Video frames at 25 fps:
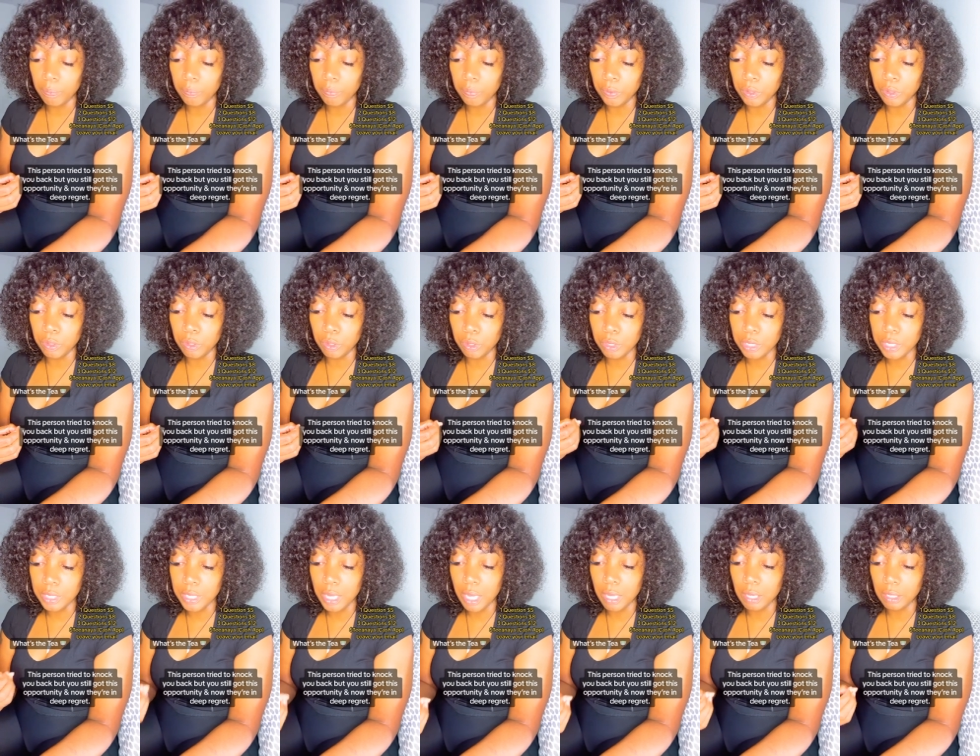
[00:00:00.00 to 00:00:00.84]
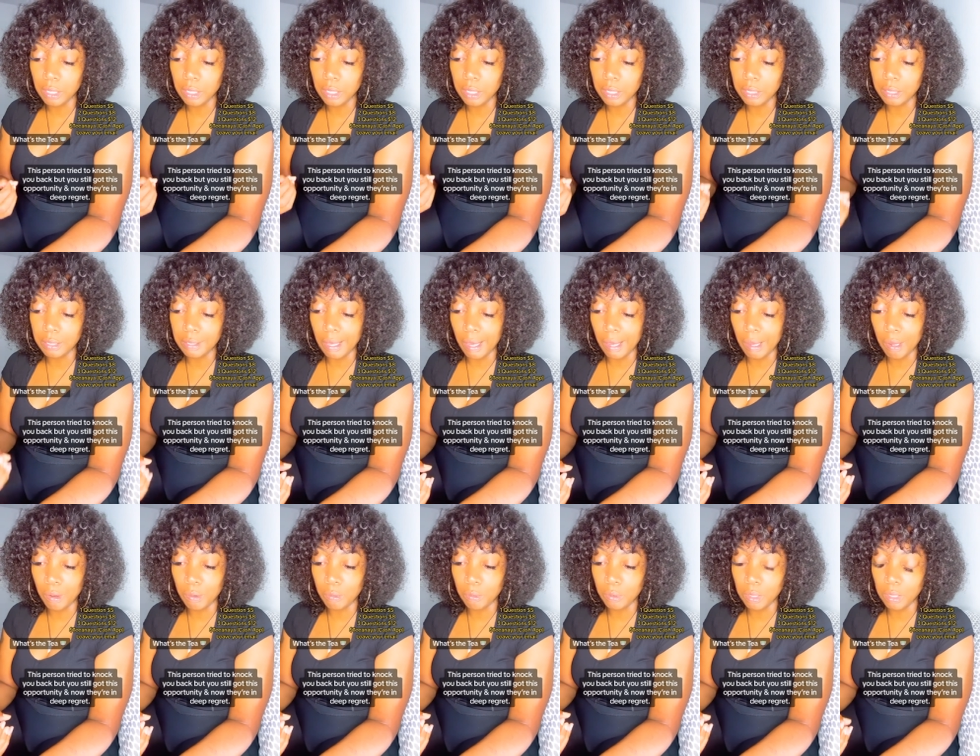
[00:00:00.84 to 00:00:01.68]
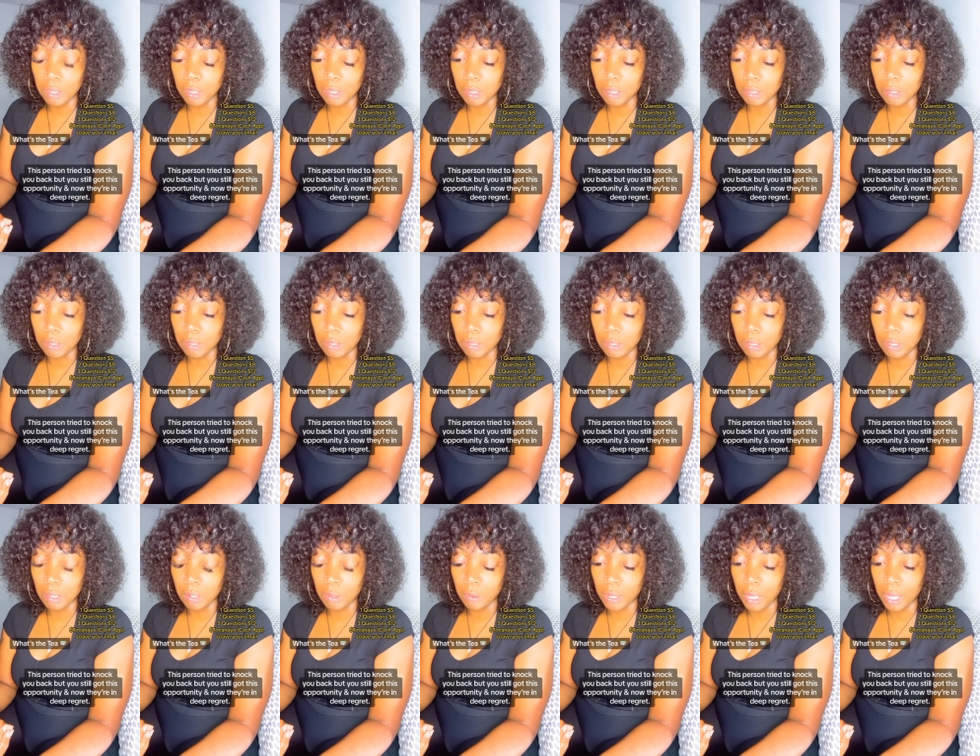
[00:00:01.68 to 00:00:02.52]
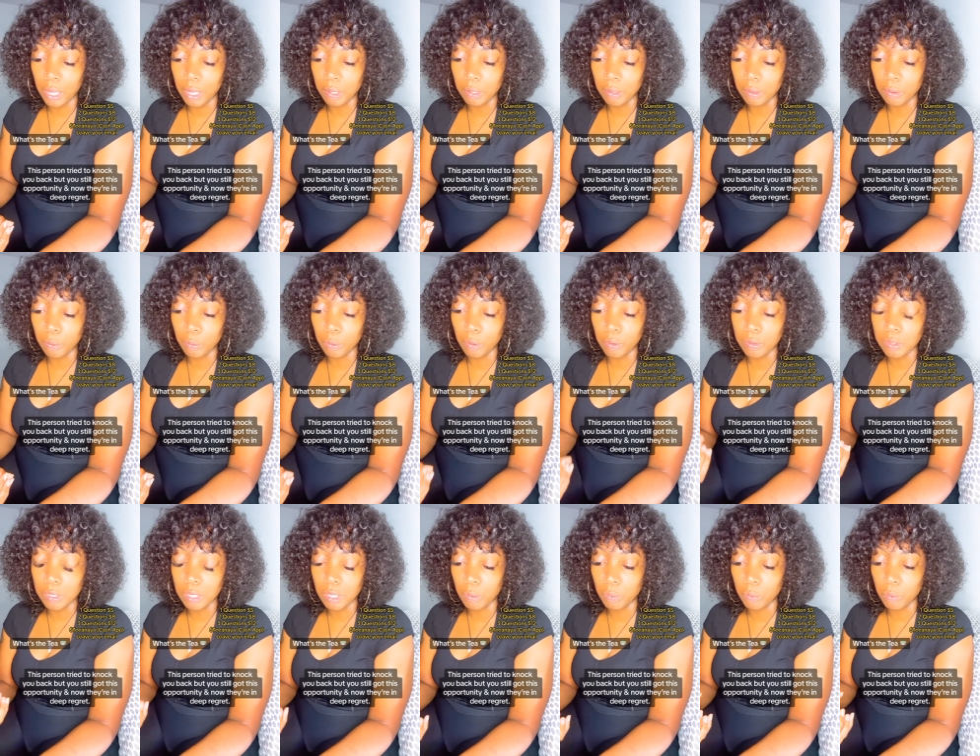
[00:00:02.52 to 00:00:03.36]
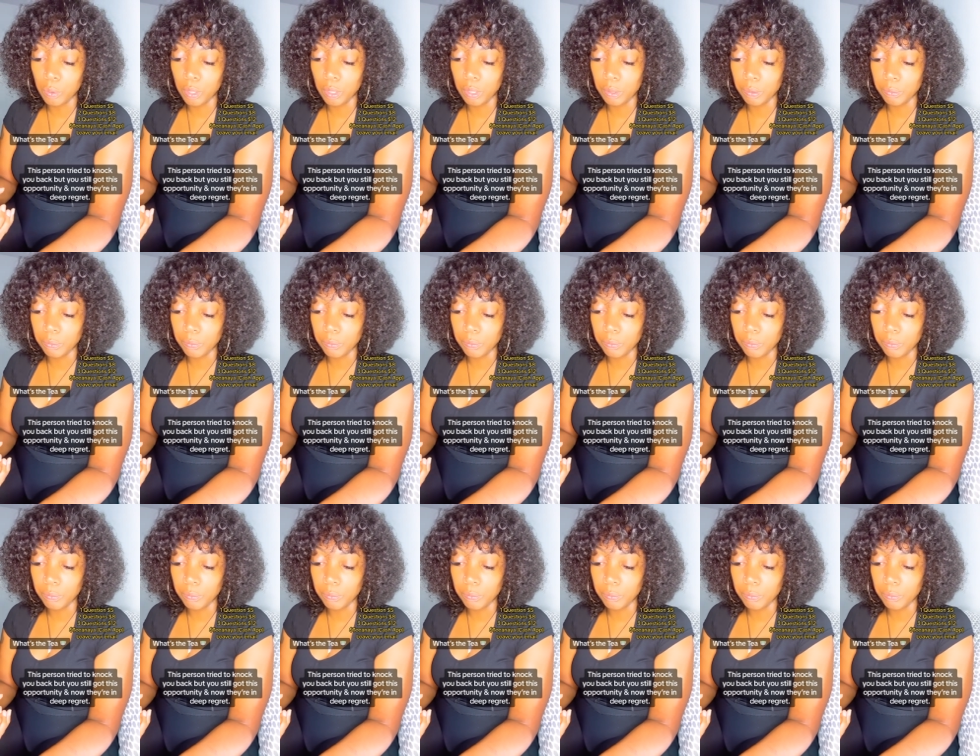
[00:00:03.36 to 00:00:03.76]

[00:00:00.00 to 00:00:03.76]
you're settling down here, okay, with someone.